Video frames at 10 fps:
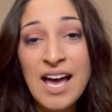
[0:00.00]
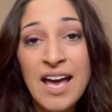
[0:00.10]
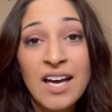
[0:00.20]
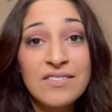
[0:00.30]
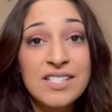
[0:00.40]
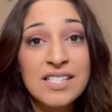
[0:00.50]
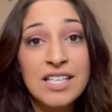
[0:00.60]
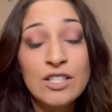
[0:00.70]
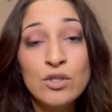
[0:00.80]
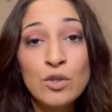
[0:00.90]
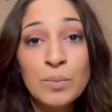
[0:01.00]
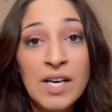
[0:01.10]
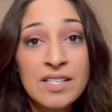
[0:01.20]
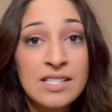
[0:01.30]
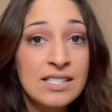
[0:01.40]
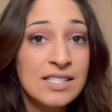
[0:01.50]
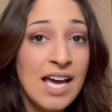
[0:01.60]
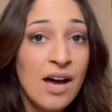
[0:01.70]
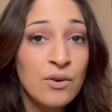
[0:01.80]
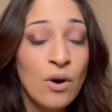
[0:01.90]
I have seen duplexes,
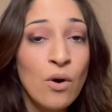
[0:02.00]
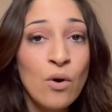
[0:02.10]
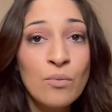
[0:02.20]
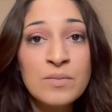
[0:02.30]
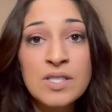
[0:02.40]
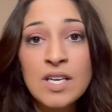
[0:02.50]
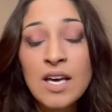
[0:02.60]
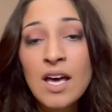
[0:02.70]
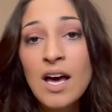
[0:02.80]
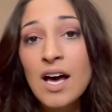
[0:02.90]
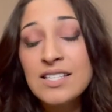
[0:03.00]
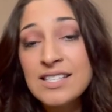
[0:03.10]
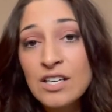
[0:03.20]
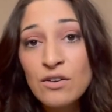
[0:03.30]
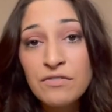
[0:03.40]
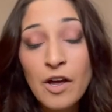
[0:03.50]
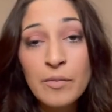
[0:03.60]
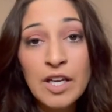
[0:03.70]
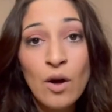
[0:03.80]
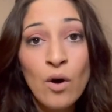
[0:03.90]
townhomes, single
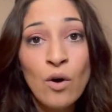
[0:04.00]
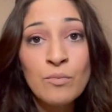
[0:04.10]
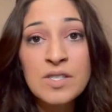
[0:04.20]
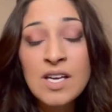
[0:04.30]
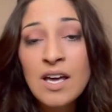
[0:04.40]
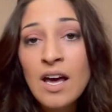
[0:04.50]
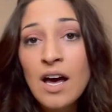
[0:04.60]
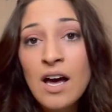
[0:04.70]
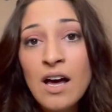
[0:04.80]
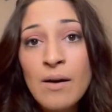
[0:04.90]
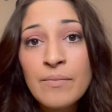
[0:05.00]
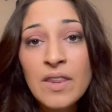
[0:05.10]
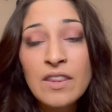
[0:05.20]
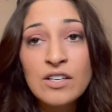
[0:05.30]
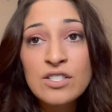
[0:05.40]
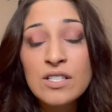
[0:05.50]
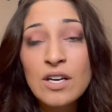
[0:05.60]
family homes. There's